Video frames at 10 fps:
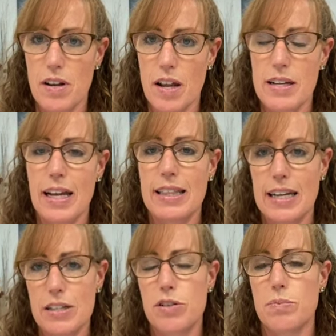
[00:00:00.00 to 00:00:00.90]
not that
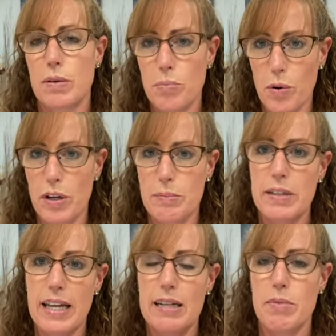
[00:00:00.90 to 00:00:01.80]
it's super important, but
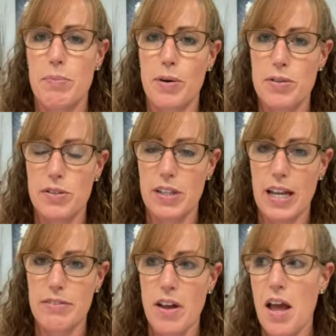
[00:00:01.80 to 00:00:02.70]
like in my personal
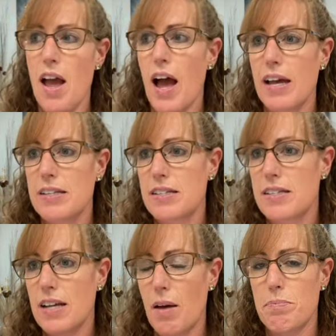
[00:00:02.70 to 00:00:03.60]
life, I
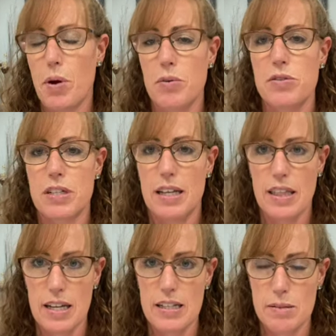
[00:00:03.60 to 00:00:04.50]
stop posting
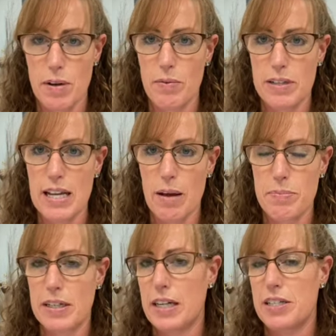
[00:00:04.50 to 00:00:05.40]
things about what's
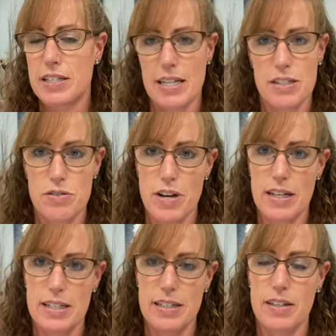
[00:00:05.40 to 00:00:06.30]
happening. I just get
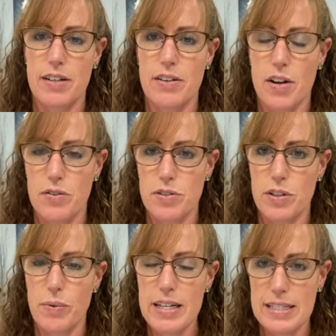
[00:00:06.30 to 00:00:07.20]
distracted and it goes to
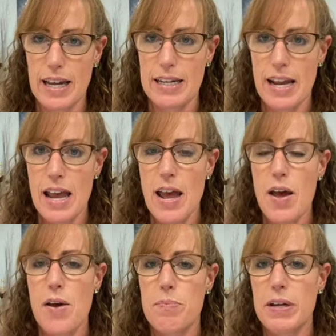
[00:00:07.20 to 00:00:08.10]
the wayside.
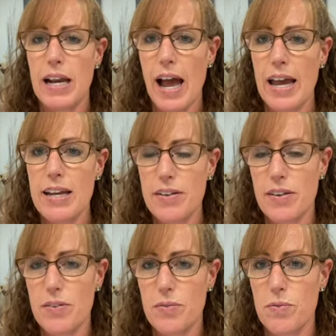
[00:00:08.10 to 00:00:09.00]
But I
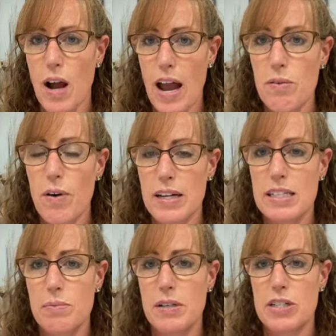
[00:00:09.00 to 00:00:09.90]
want
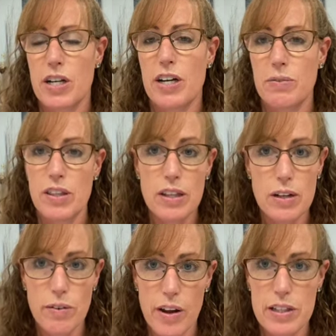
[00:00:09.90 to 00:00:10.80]
to be sharing with
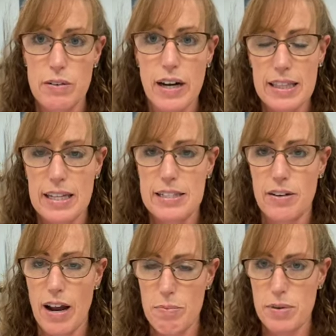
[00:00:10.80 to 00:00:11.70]
you all the great things that
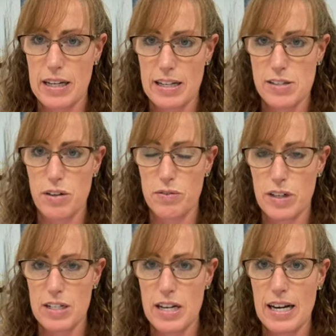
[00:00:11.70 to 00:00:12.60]
are happening at Stone
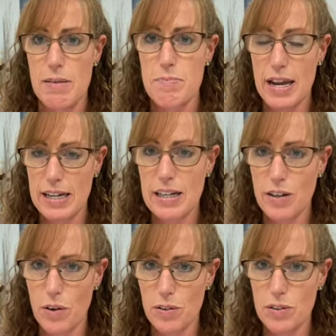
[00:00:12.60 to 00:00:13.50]
Ridge. And I made it a
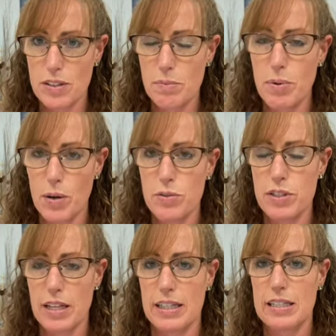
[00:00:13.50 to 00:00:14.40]
goal to post
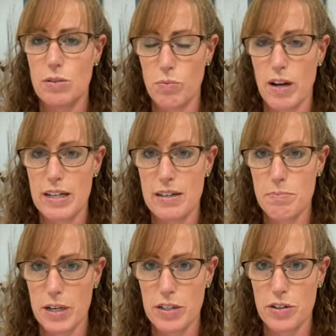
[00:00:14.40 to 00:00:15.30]
at least one
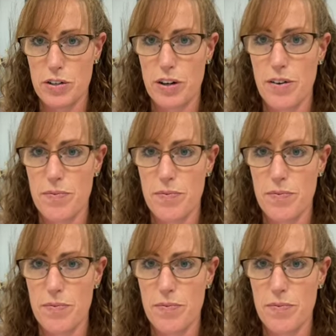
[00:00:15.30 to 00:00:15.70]
picture